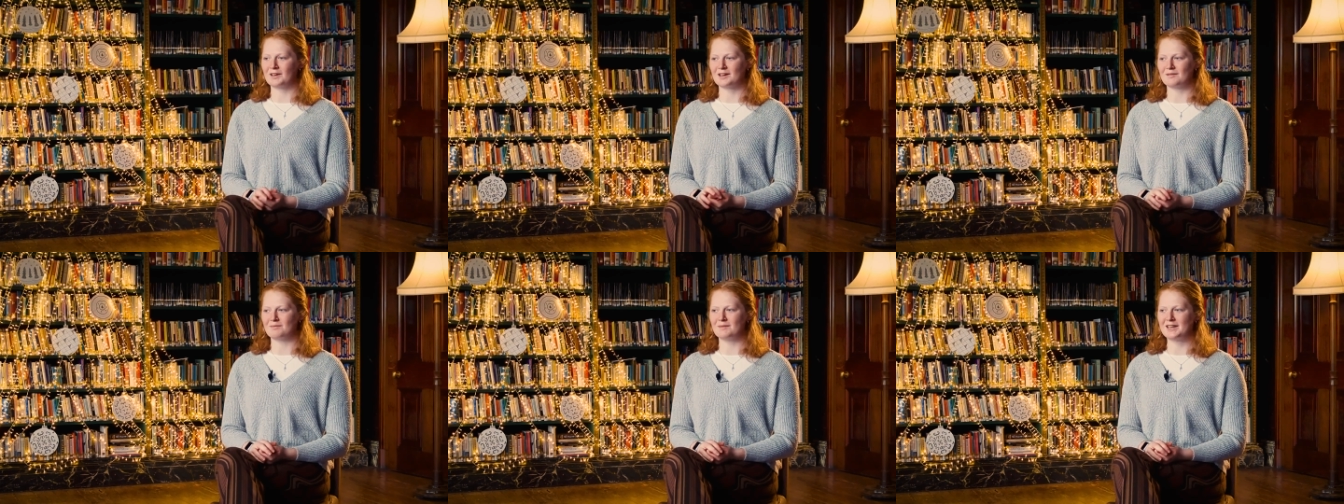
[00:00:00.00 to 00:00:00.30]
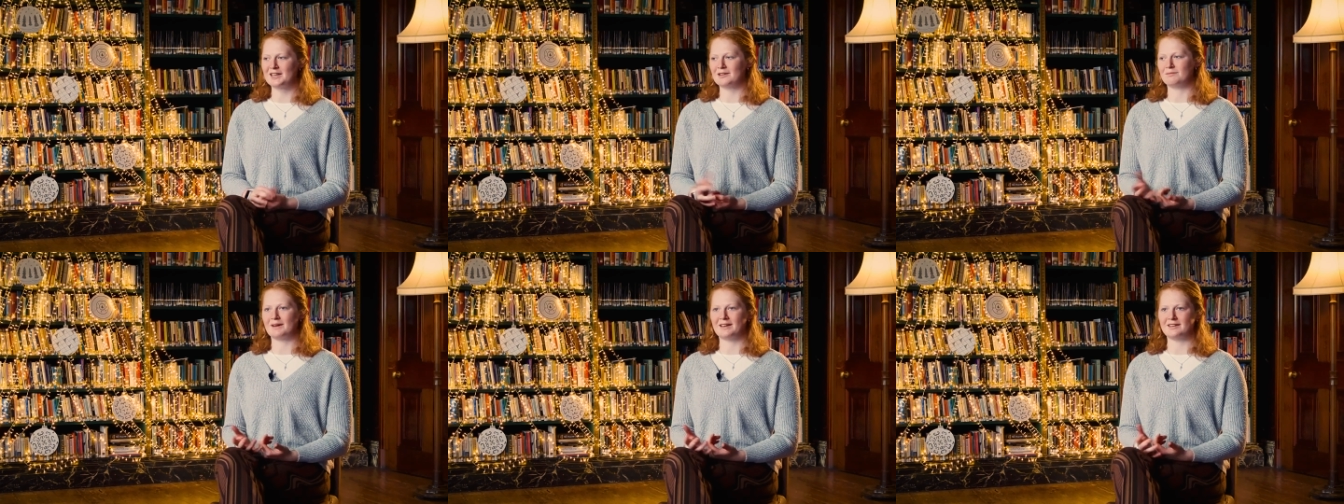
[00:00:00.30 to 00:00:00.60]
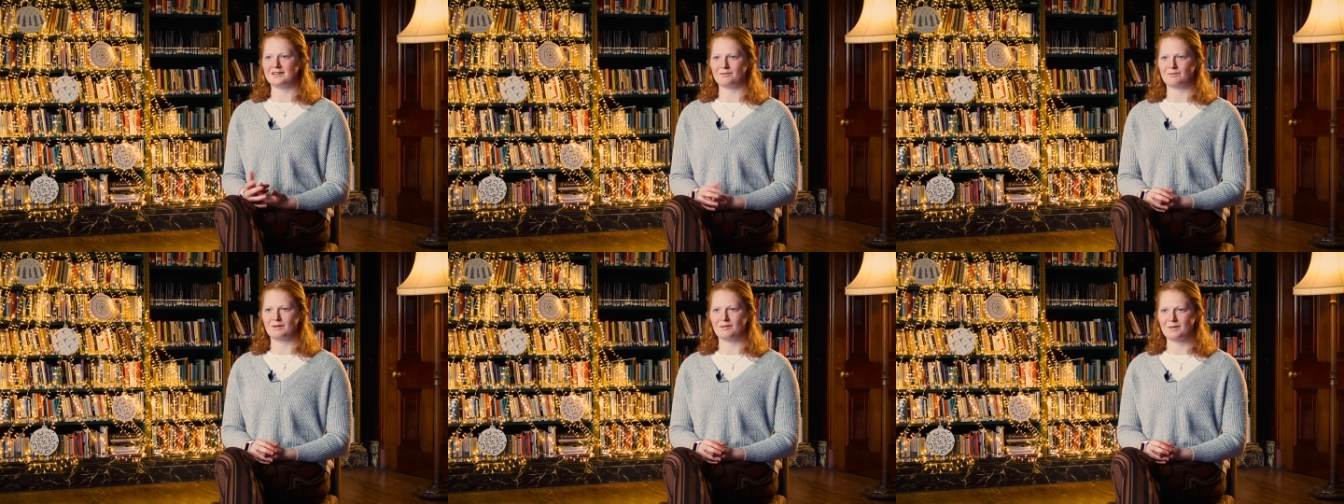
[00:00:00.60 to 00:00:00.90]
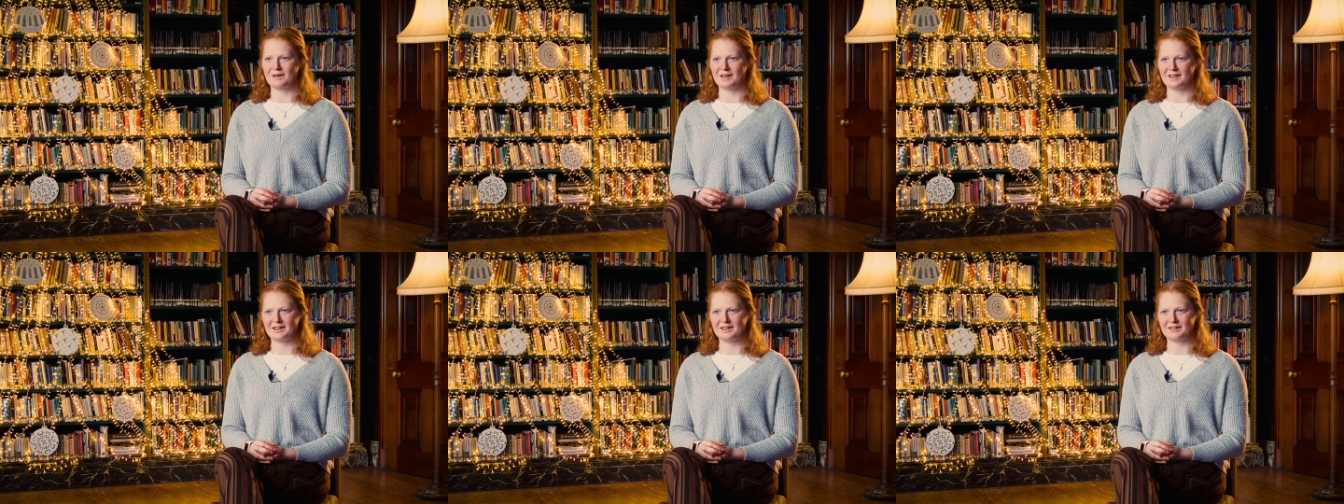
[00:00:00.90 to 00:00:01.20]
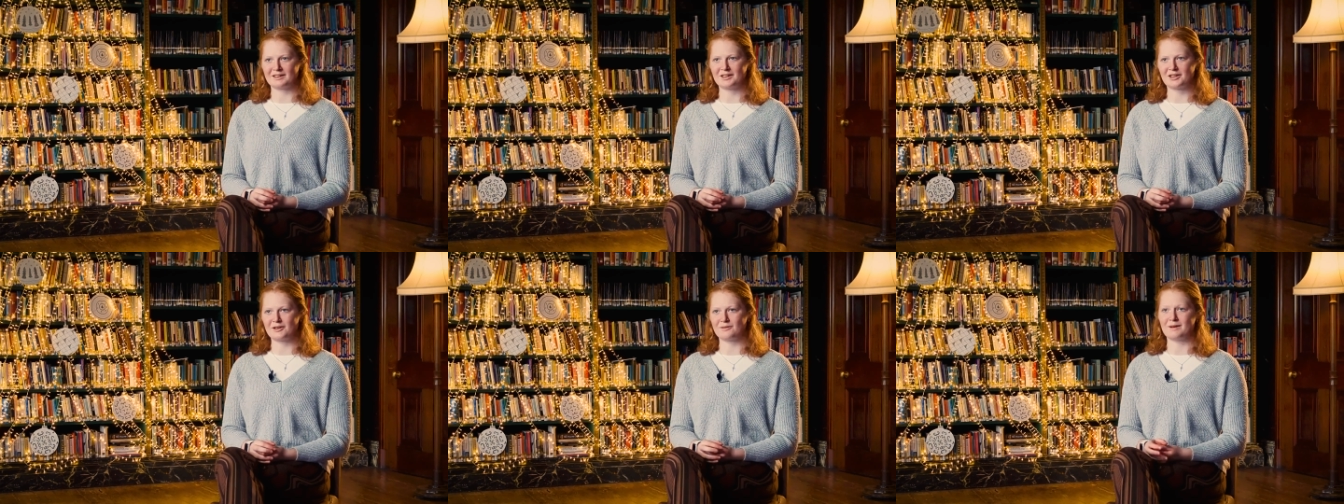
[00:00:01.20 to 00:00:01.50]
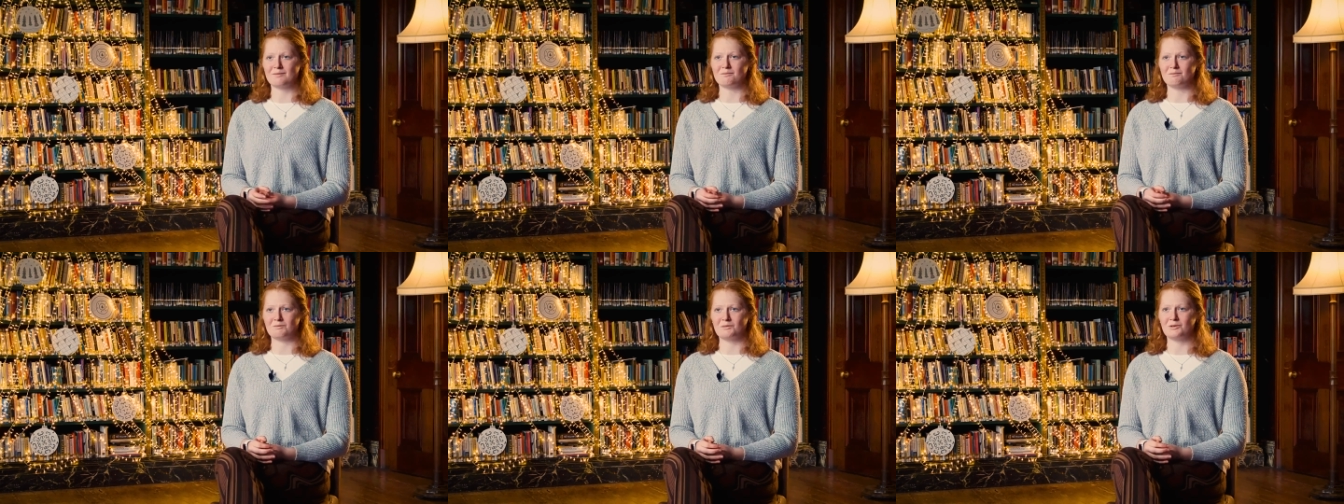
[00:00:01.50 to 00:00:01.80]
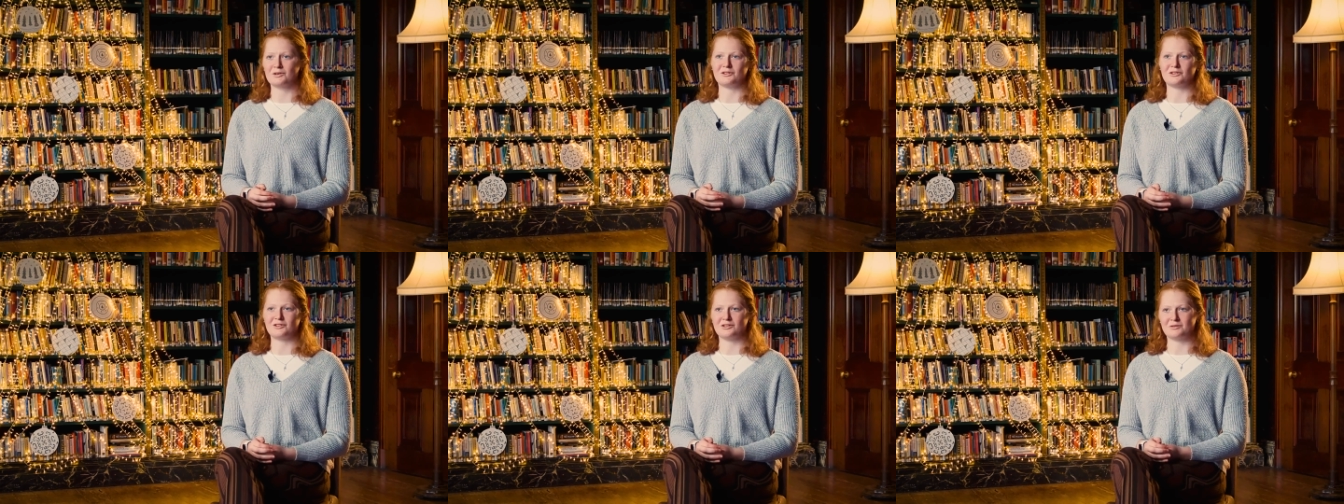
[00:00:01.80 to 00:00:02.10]
of become independent women that
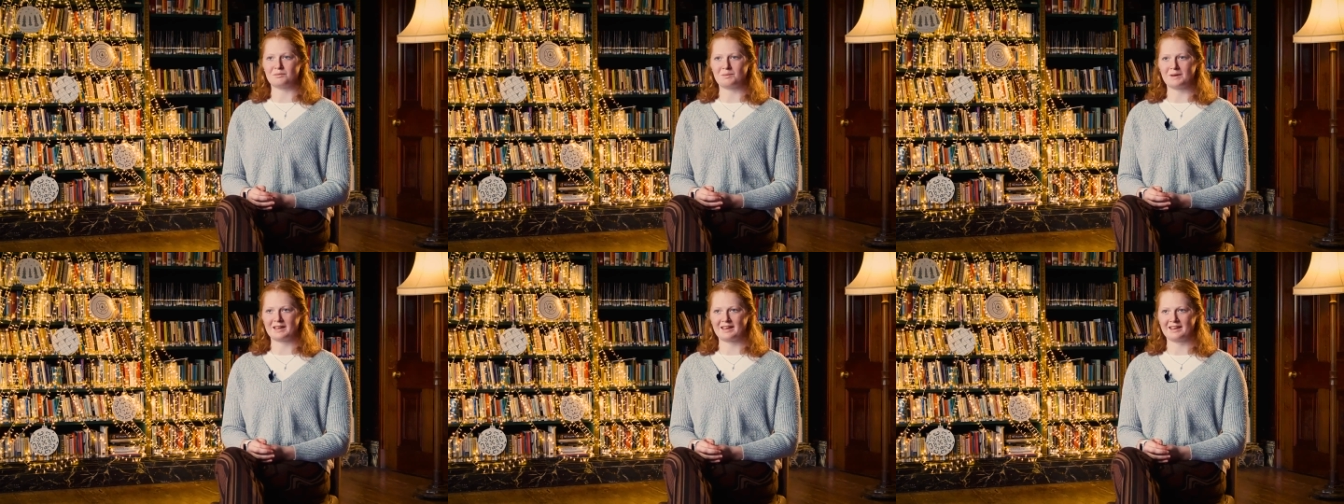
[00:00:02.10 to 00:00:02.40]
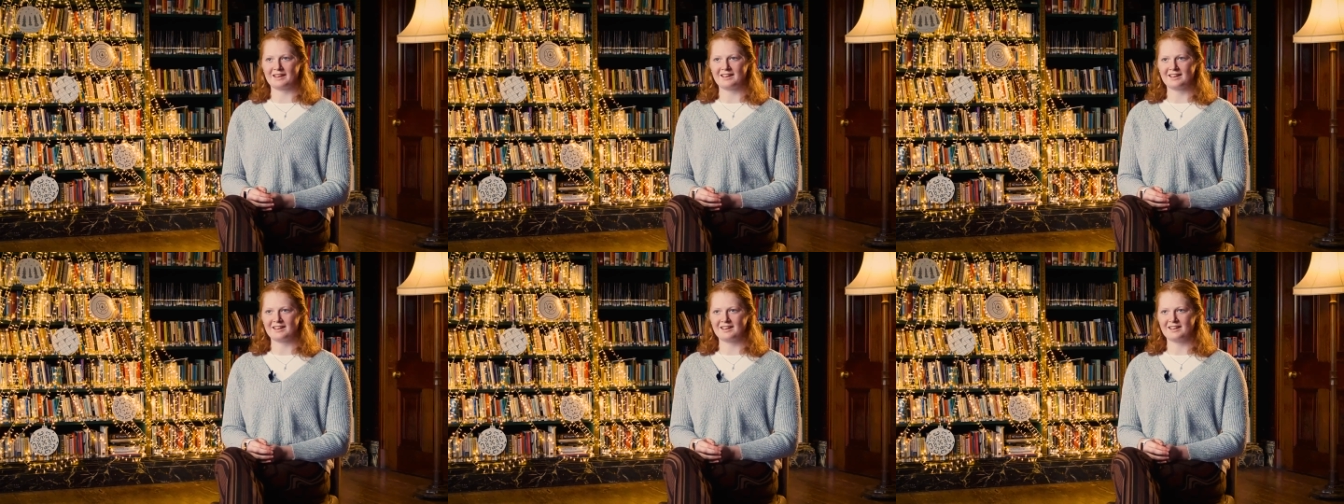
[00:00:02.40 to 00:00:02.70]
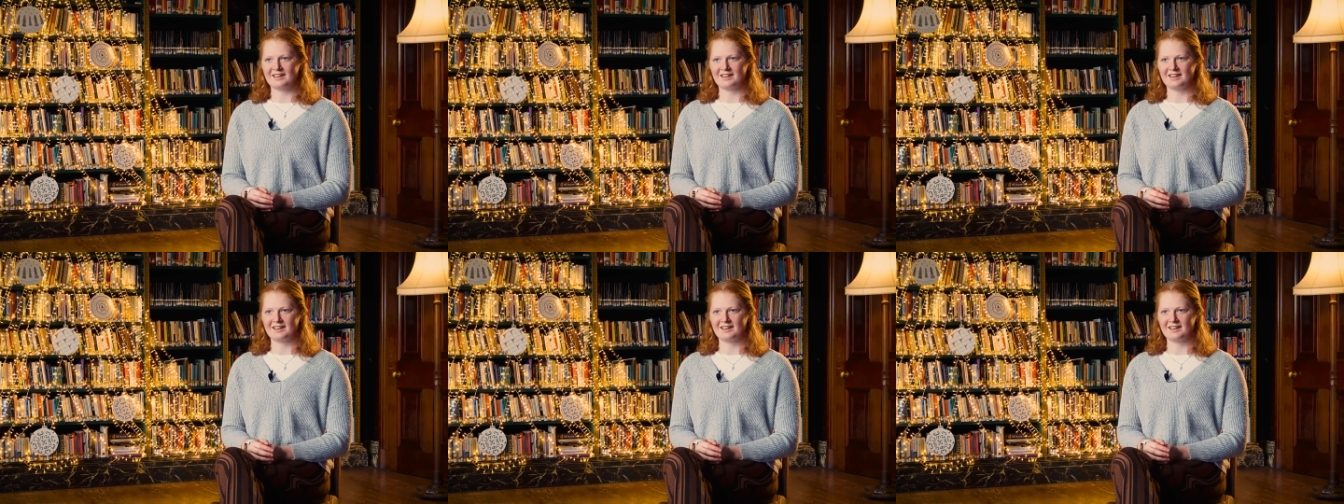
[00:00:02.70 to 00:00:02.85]
QM wants you to be.